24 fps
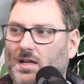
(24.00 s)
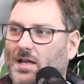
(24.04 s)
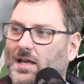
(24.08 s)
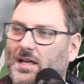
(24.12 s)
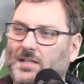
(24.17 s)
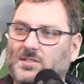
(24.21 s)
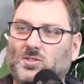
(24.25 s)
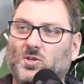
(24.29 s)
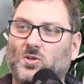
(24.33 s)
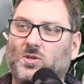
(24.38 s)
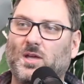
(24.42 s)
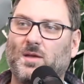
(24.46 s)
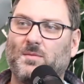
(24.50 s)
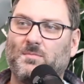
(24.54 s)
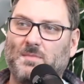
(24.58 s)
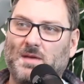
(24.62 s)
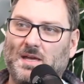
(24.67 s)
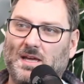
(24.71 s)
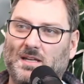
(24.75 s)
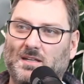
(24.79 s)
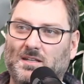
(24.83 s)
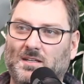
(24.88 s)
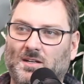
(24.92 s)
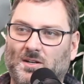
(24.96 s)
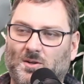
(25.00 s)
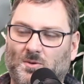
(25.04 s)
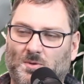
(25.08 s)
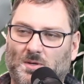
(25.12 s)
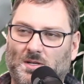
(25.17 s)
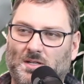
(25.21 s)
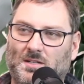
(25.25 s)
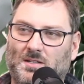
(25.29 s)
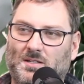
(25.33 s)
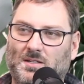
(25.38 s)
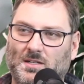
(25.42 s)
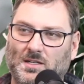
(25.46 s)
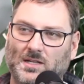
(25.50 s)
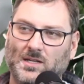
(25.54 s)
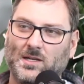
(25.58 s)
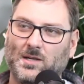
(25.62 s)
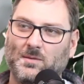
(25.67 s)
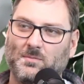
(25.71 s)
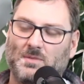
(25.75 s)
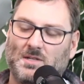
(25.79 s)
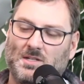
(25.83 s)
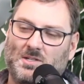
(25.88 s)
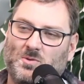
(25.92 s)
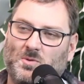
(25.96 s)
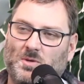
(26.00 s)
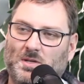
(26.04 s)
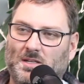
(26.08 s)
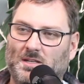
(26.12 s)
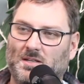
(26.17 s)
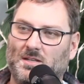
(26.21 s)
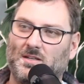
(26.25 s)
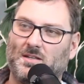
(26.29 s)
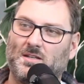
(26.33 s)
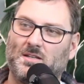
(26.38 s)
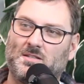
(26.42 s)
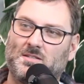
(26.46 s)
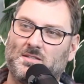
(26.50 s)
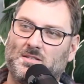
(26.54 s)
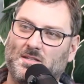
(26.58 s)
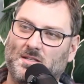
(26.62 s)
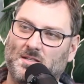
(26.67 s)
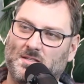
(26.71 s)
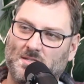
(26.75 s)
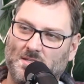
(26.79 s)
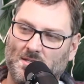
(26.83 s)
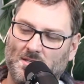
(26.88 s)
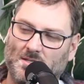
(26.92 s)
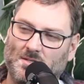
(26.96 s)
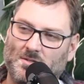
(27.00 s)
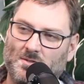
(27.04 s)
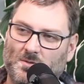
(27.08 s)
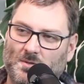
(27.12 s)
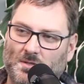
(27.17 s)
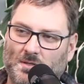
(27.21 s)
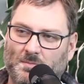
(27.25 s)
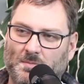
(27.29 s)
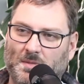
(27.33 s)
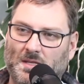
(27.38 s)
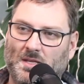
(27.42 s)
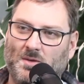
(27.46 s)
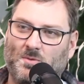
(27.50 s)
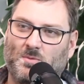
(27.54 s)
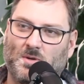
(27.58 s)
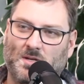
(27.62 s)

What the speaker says: It's okay, Matt. You know what? Between it's you and me,